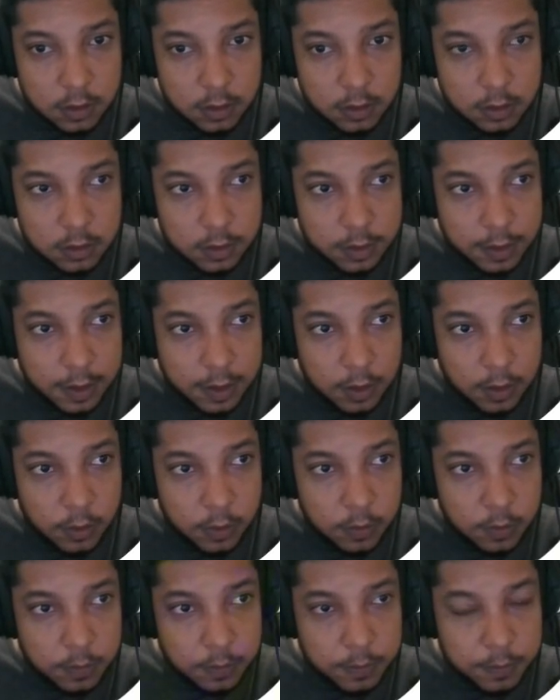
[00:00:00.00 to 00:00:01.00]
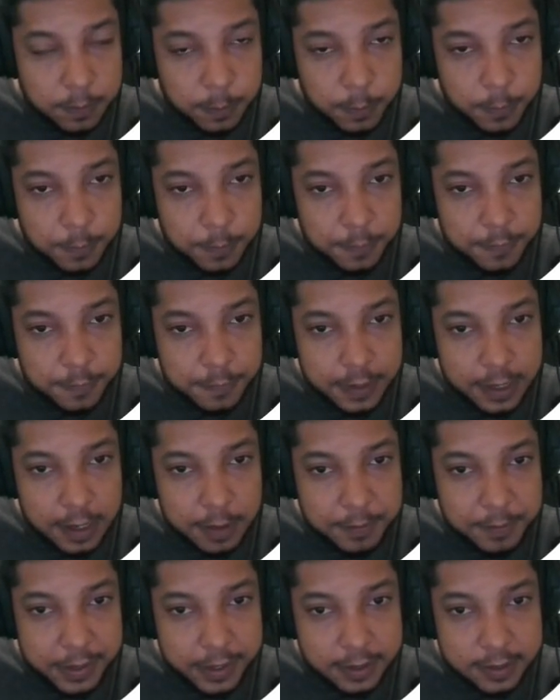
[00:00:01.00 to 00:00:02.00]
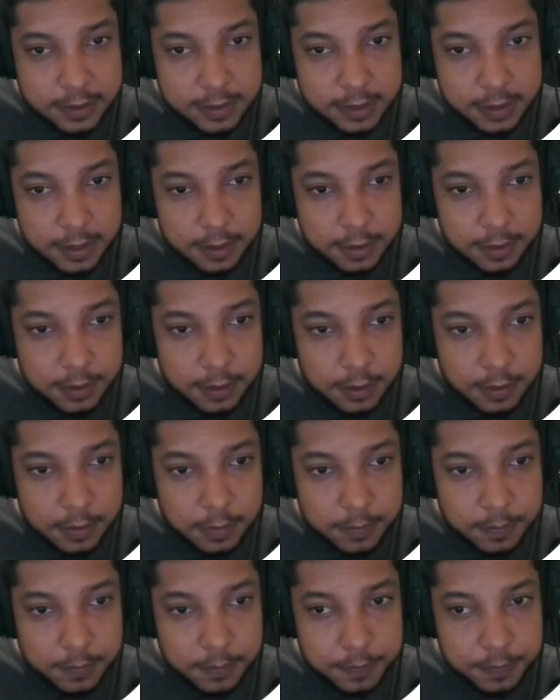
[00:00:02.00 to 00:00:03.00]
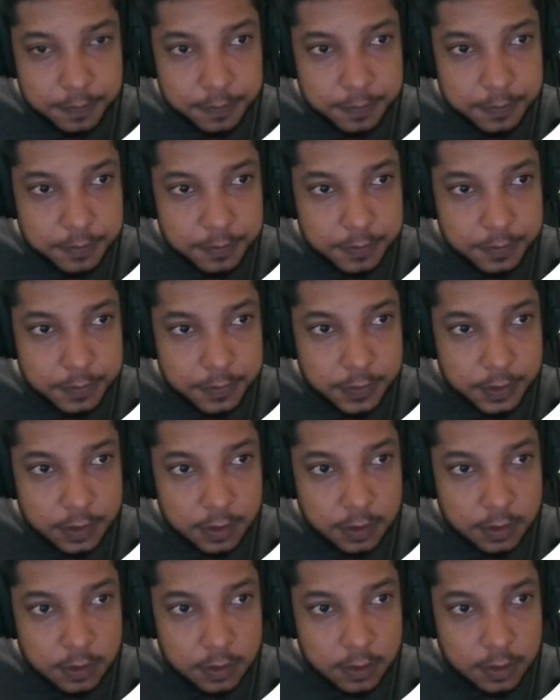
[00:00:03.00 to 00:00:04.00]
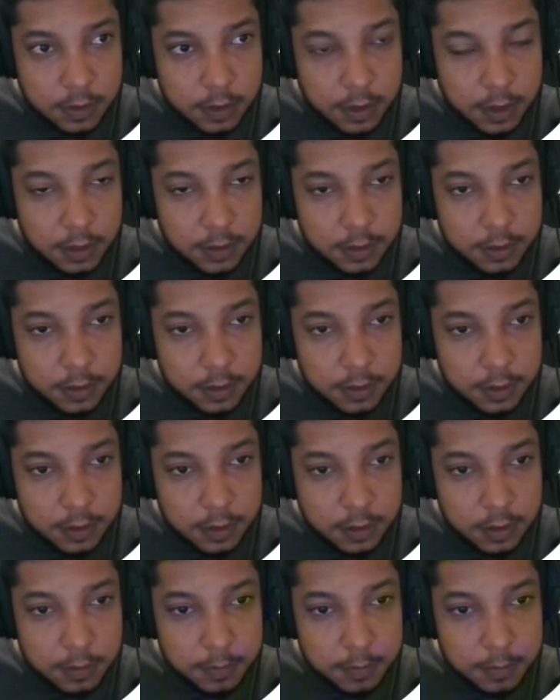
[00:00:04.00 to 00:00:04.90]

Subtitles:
Said it will appear here in images.